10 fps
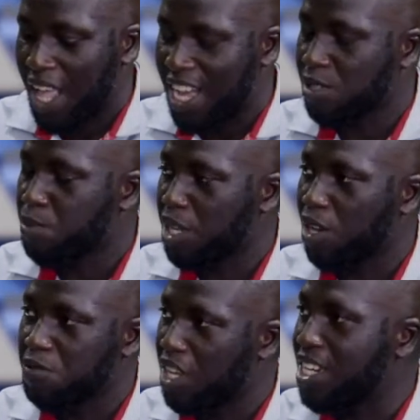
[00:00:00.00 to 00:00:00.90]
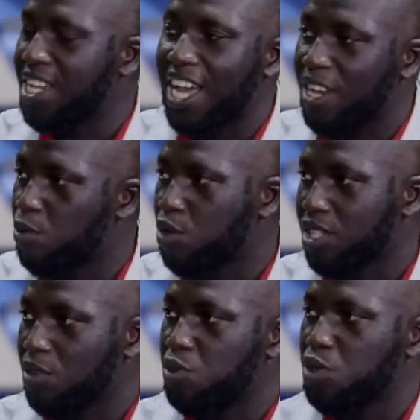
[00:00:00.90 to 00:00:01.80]
aspect of the entire work
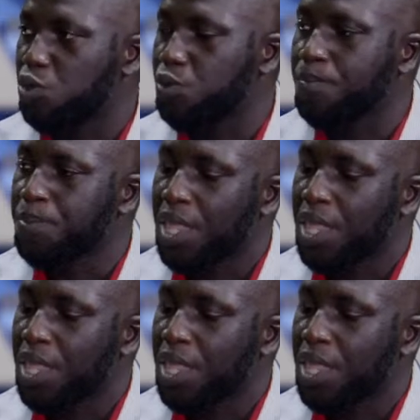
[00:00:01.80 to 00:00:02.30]
that we do.